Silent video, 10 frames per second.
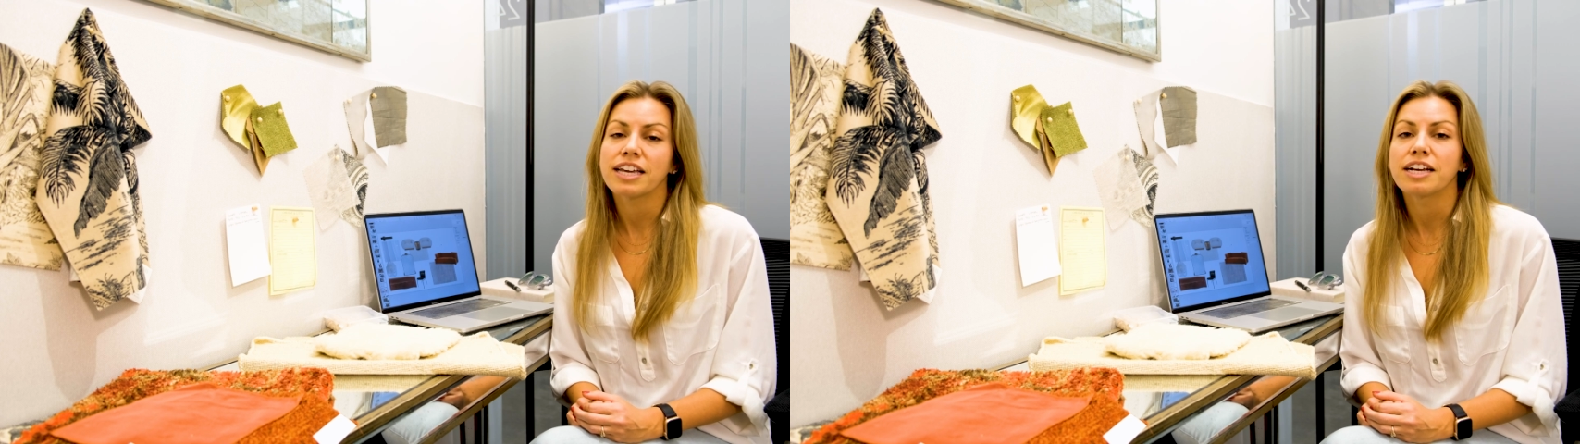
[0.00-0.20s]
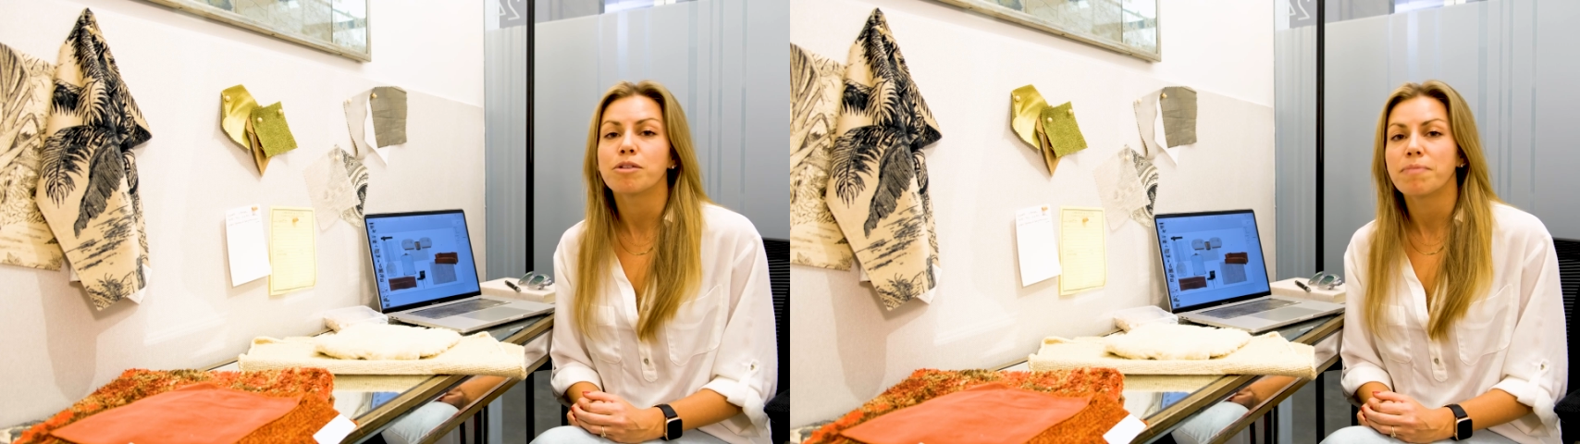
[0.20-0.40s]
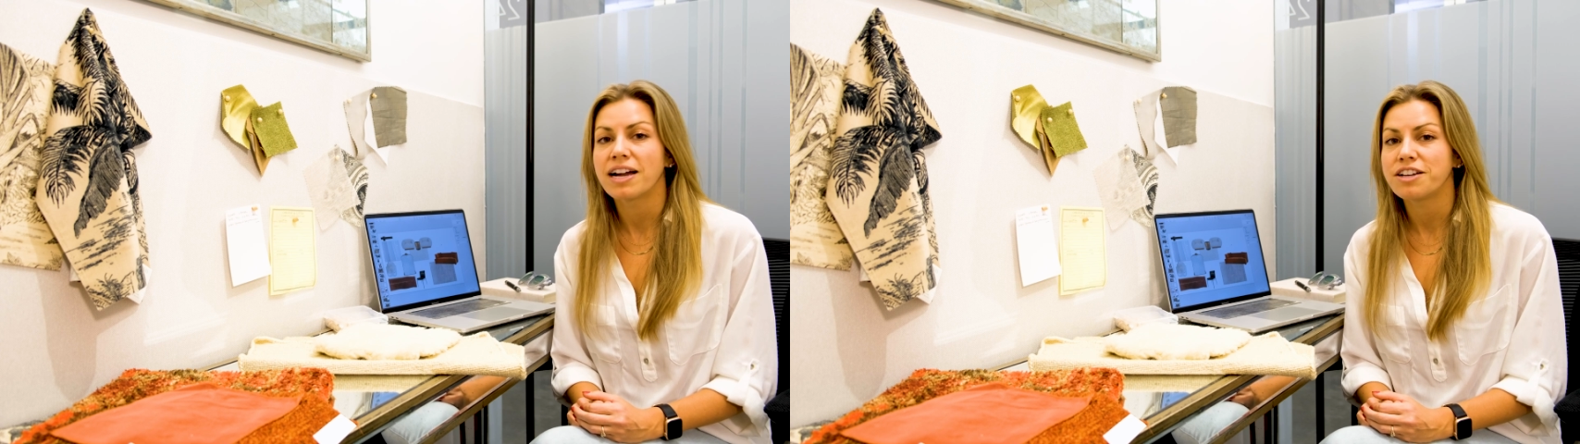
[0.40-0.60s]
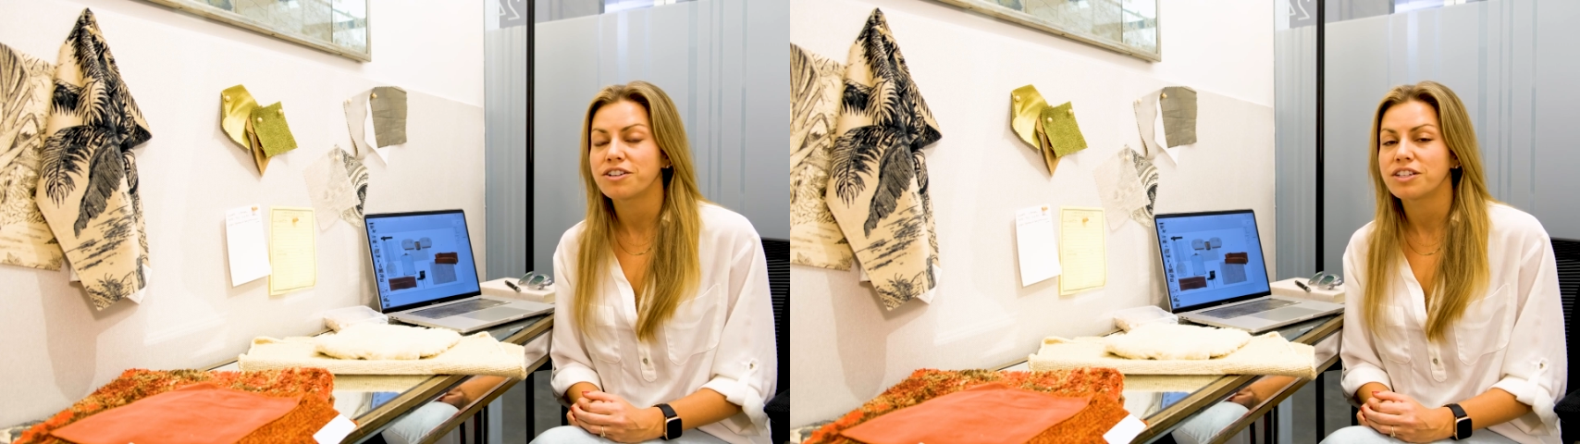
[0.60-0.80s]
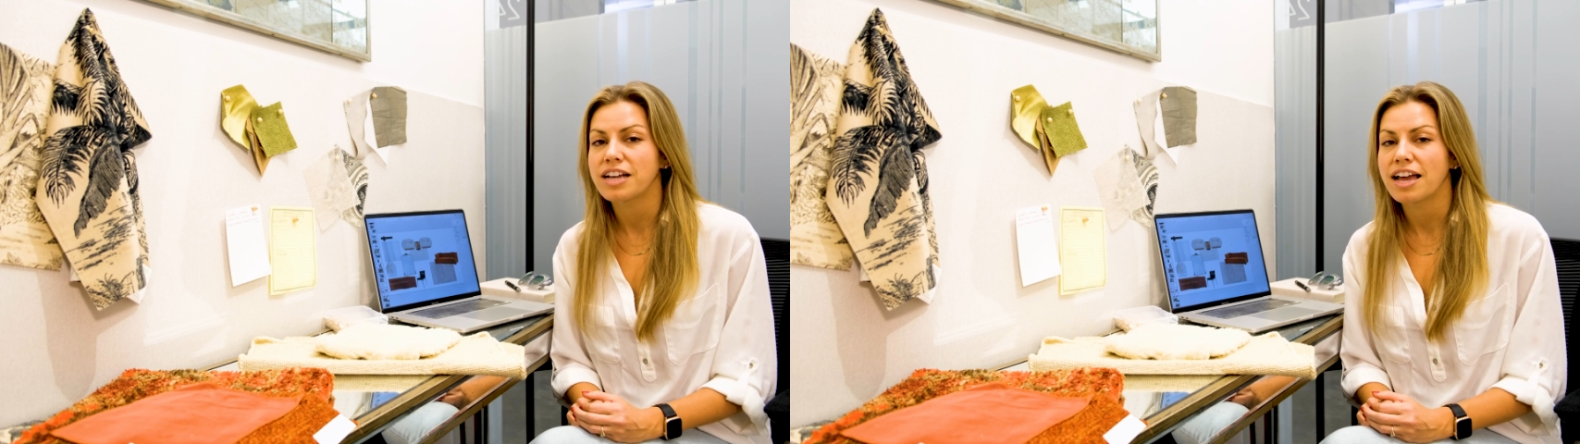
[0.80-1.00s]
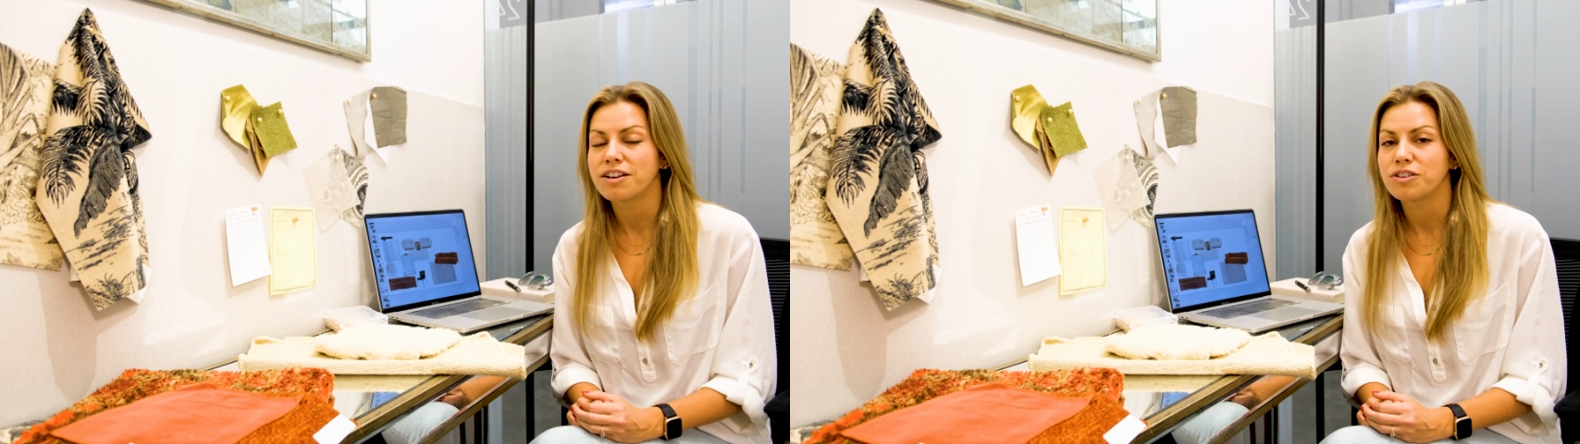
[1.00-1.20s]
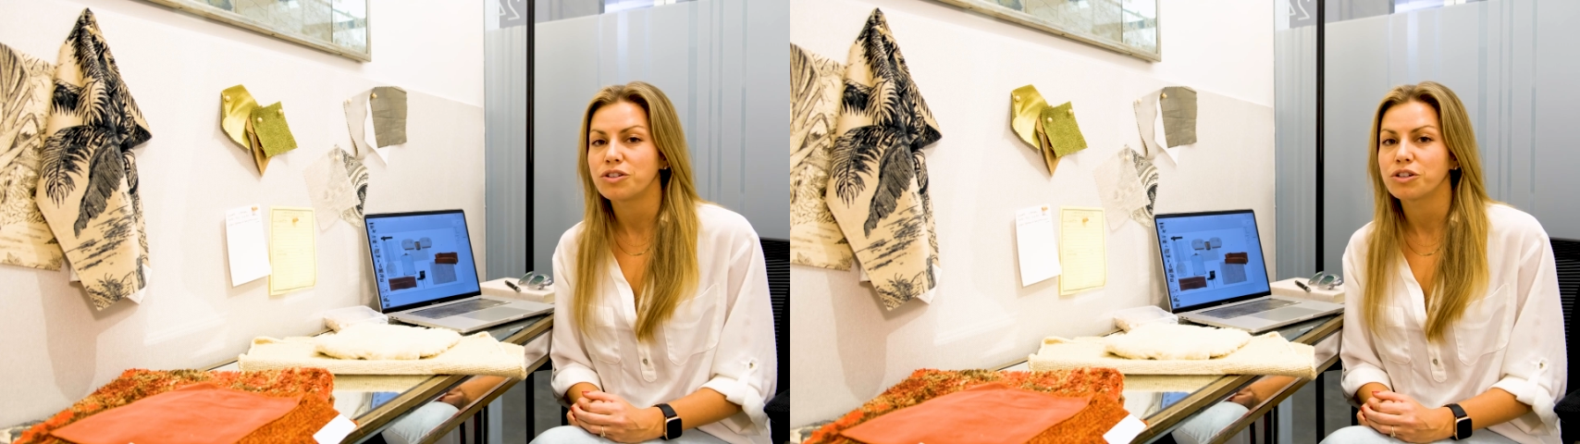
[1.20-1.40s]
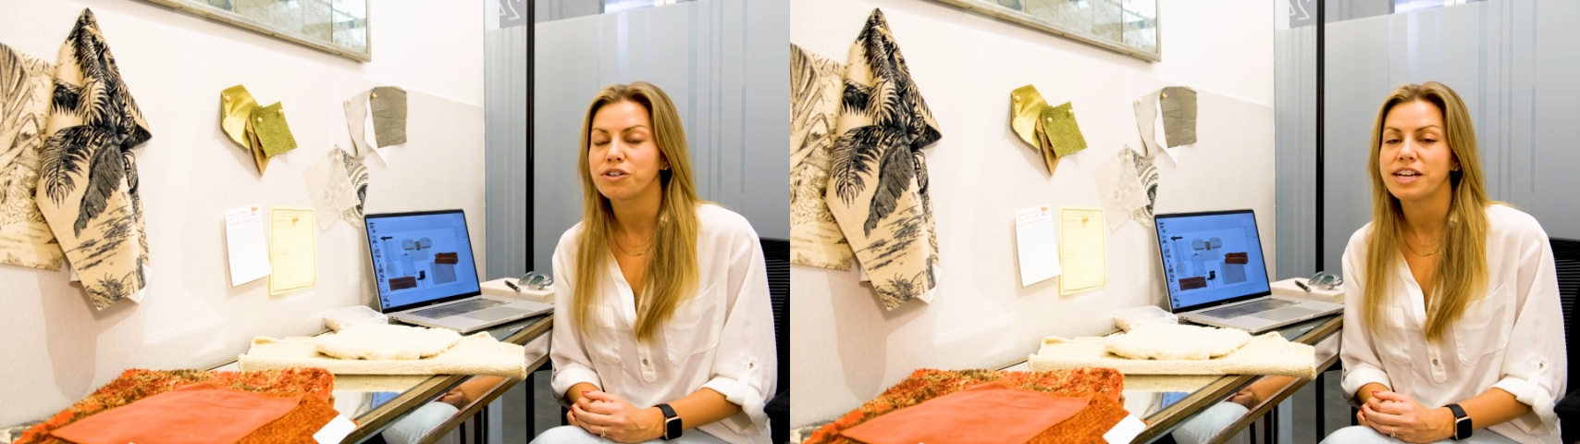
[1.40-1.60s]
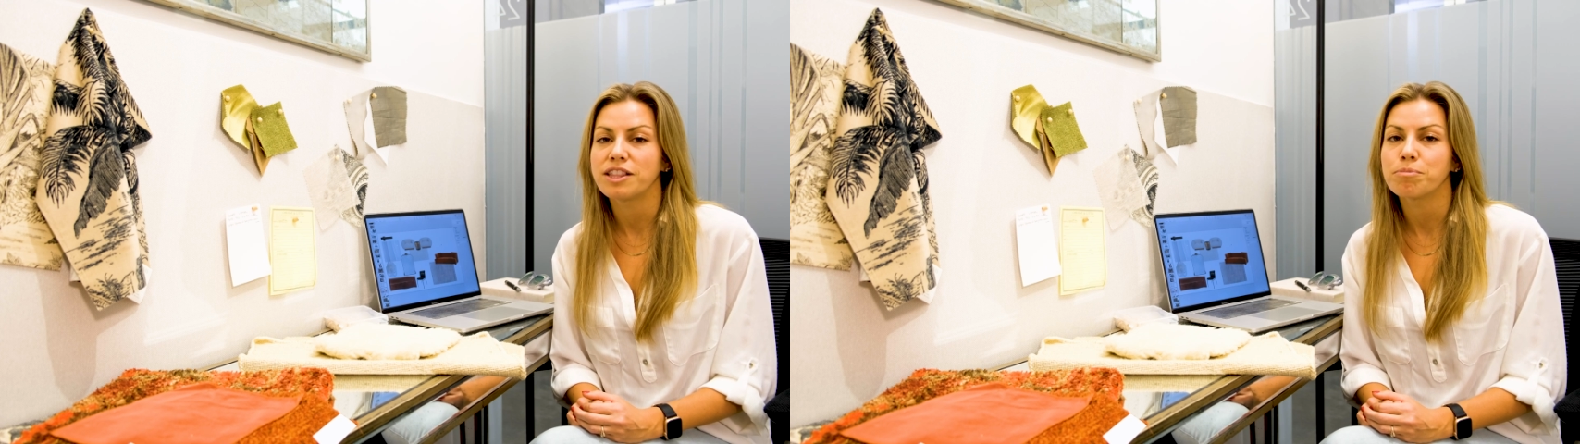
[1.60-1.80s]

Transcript: can combine your styles to create